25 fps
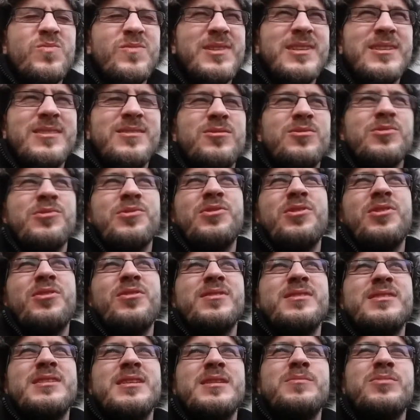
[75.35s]
not
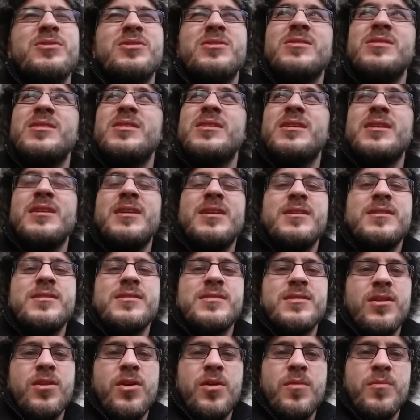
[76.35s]
authority, but
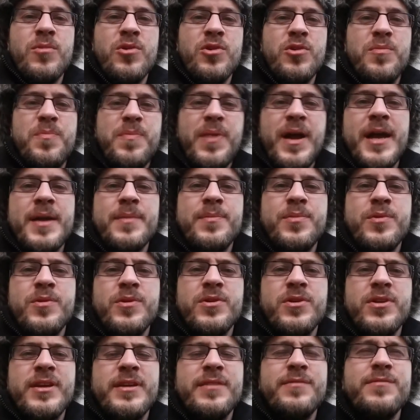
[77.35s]
there's a lot more
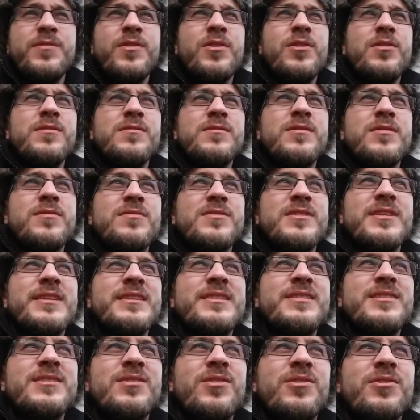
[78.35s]
paperwork involved. I've
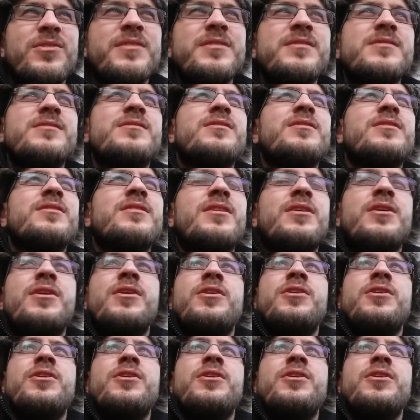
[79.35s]
seen signs that